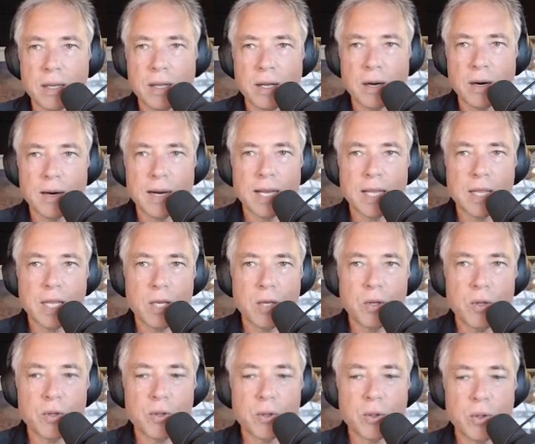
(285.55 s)
right? That
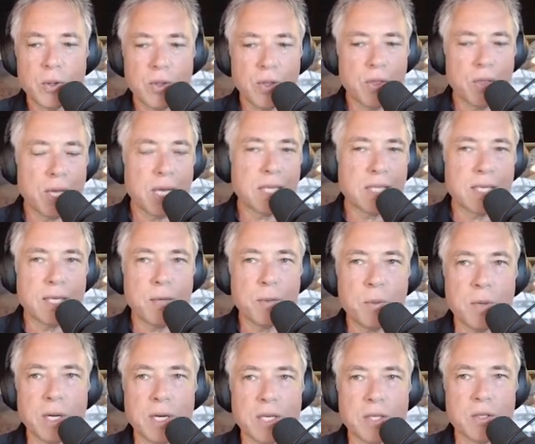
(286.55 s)
you do the things that you
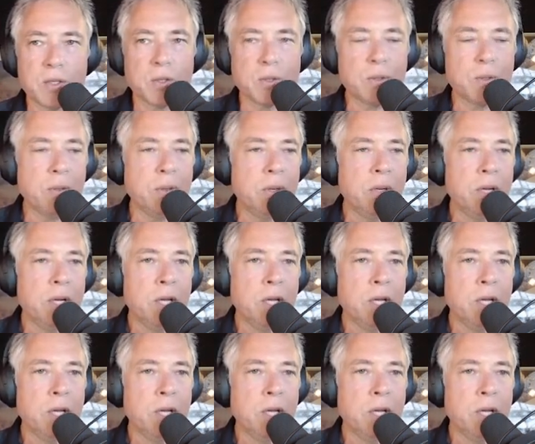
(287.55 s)
want to do,